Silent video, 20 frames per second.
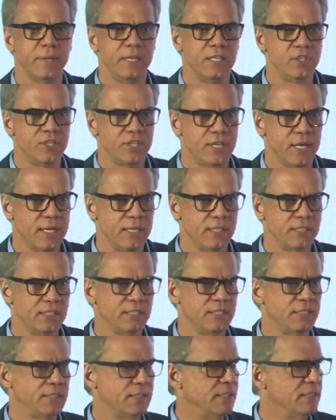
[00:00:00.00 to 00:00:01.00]
main challenge
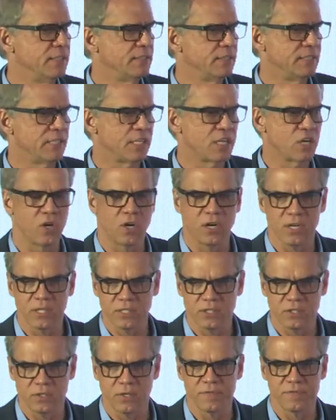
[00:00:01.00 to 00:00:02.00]
is the
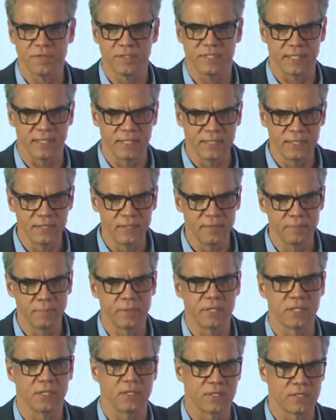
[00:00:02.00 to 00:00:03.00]
cost of seed,
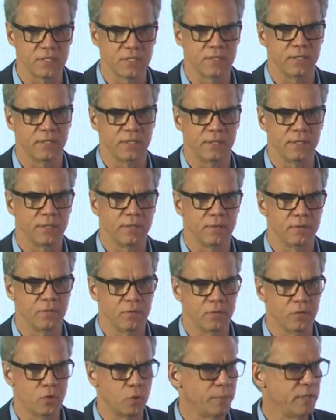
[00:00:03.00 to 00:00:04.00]
because
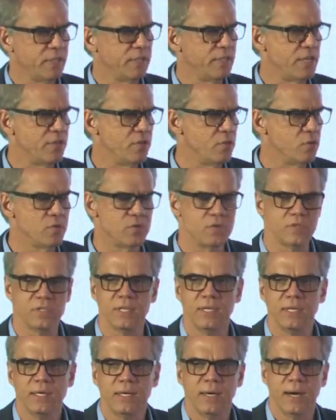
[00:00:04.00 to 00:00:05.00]
normally they
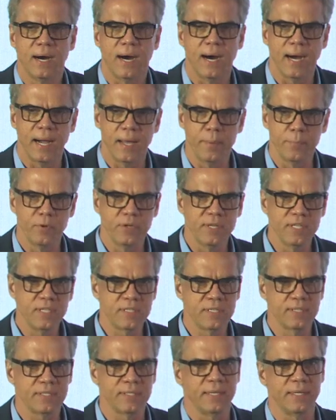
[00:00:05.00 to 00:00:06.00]
use
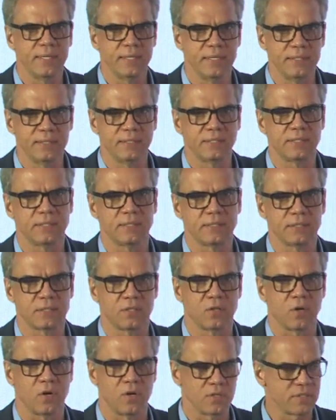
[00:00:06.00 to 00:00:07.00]
hybrids and
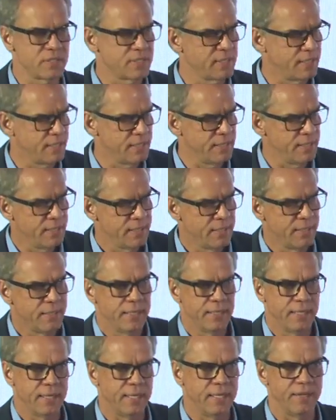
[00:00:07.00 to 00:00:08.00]
it's costly,
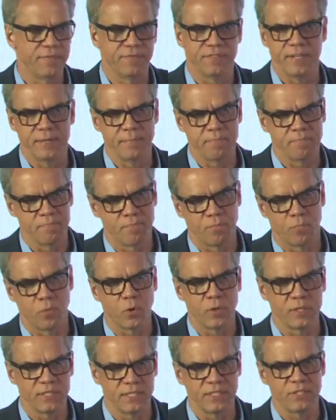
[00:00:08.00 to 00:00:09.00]
and if they
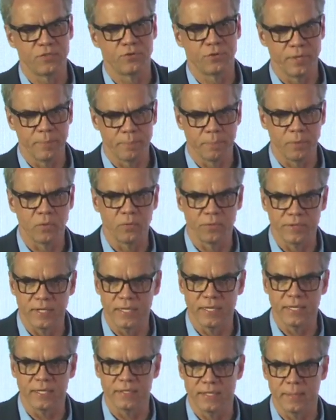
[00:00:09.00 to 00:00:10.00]
more than triple the
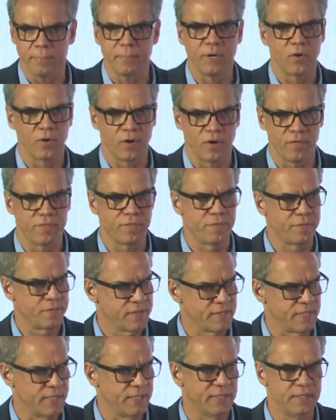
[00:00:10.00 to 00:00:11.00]
amount of
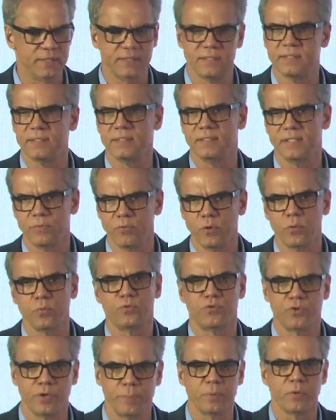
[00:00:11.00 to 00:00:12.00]
seeds, they will
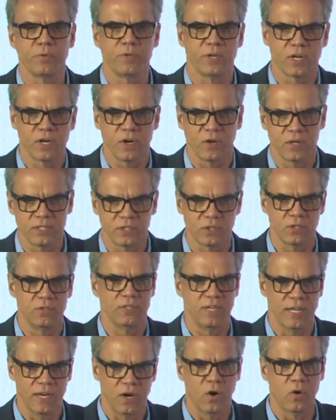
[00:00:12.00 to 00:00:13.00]
triple the cost of
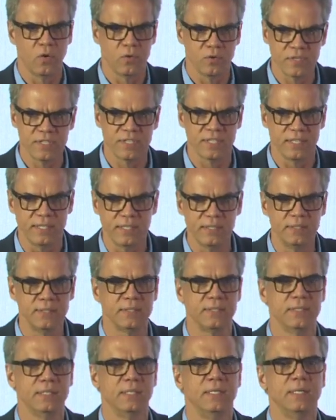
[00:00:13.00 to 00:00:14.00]
own
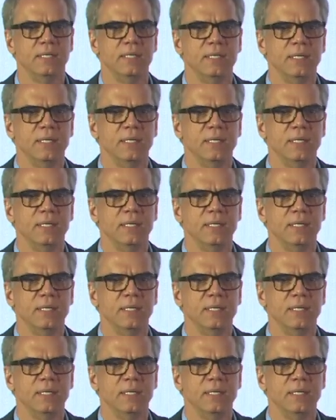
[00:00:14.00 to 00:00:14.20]
seeds.